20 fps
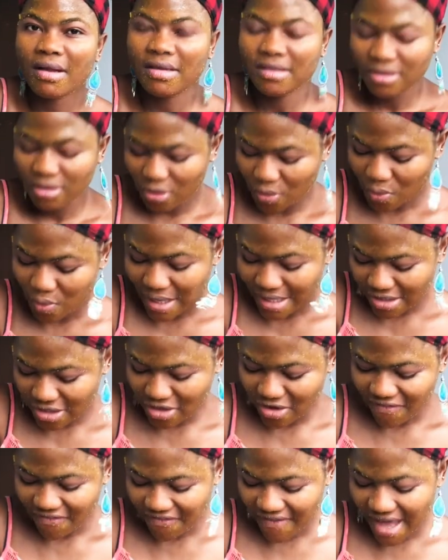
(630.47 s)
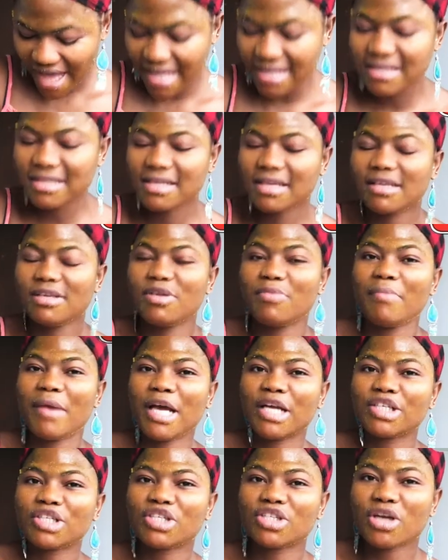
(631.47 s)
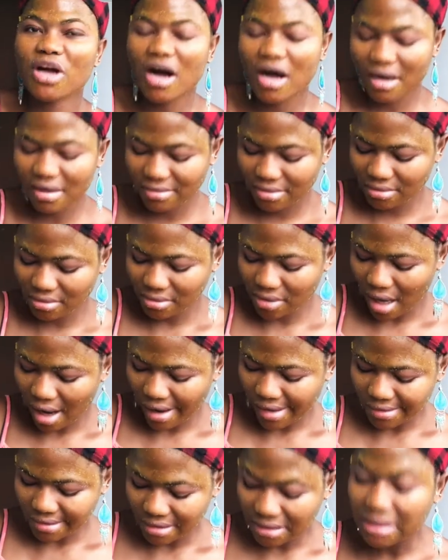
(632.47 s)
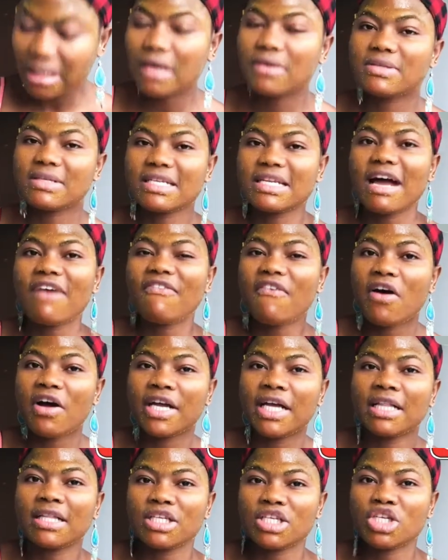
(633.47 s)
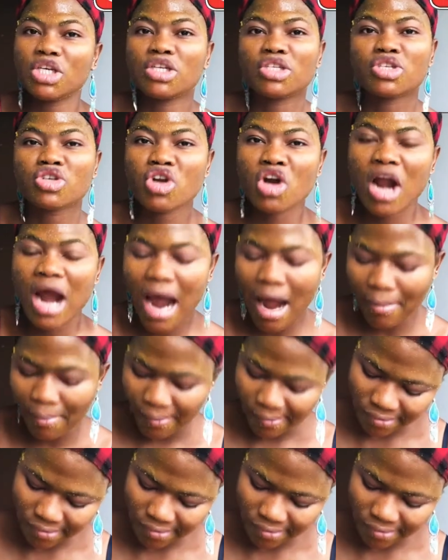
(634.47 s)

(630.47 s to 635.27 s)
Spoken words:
You wet your face, you make sure there's enough oil in your scrub.